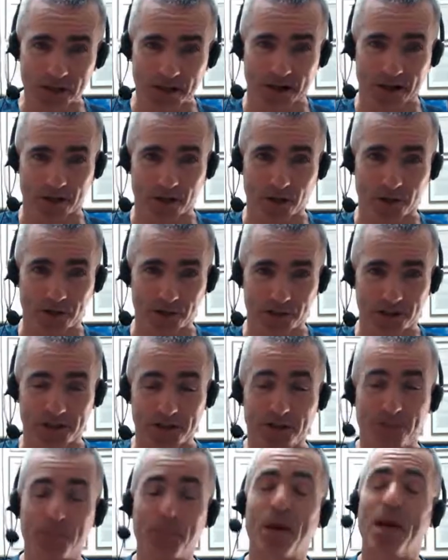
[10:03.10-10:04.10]

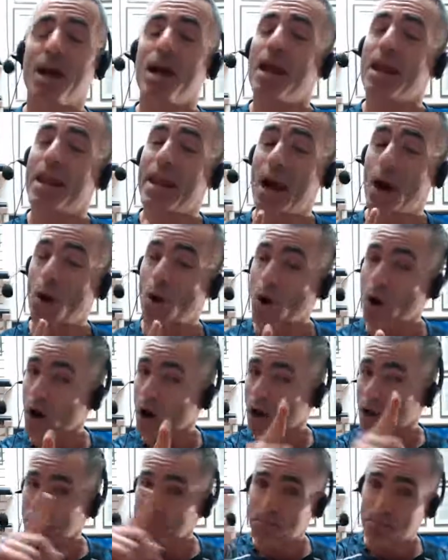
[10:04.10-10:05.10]
diagnosis. Now,
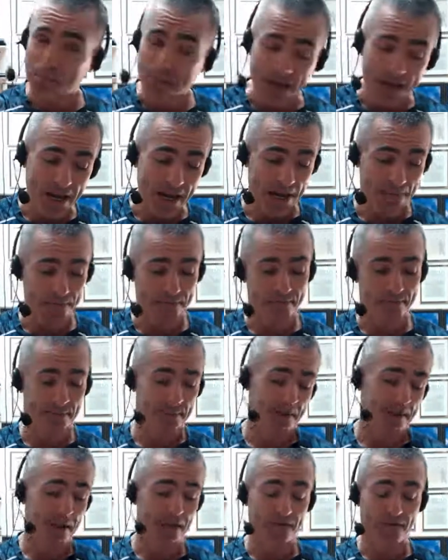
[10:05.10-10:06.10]
albeit,
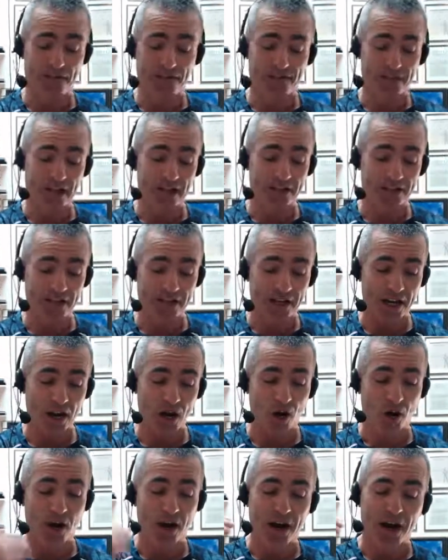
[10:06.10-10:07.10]
even states in
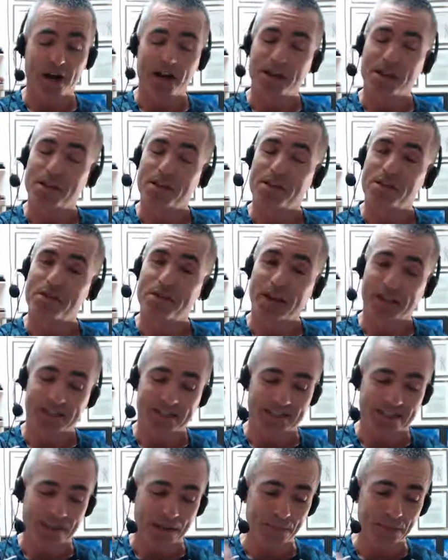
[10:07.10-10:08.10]
here, that
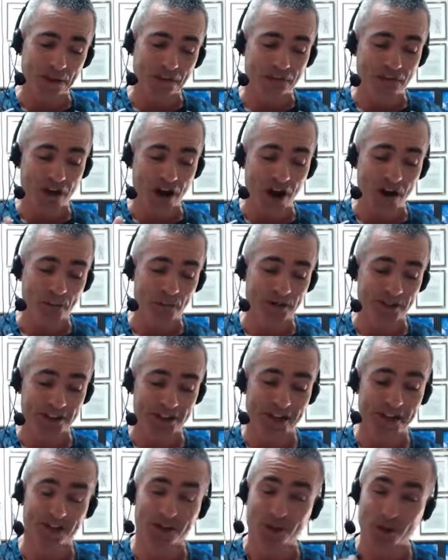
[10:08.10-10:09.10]

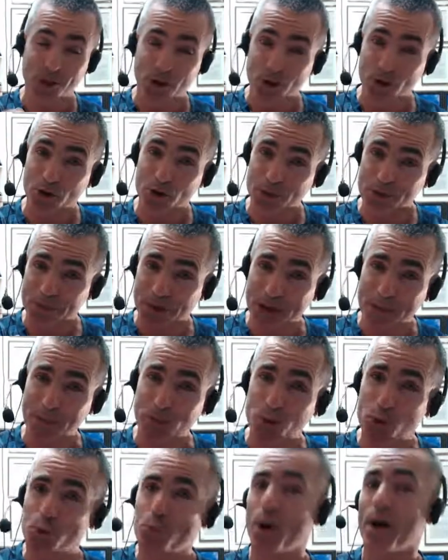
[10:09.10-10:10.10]
75% of those
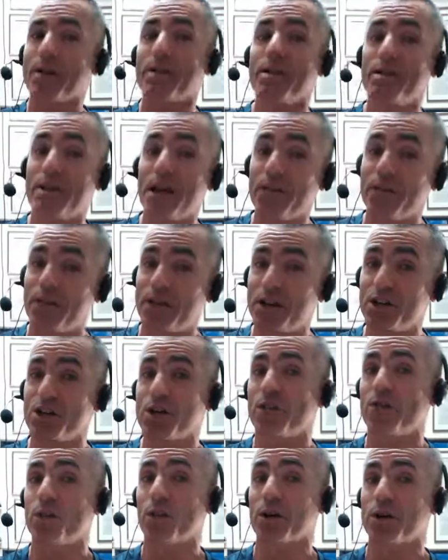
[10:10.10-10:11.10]
people who write the
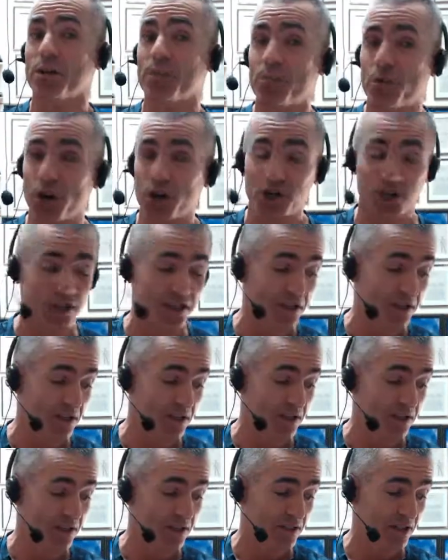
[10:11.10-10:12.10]
definition for what depression
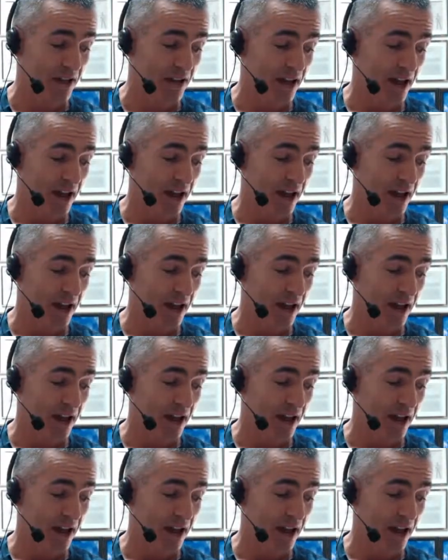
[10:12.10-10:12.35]
is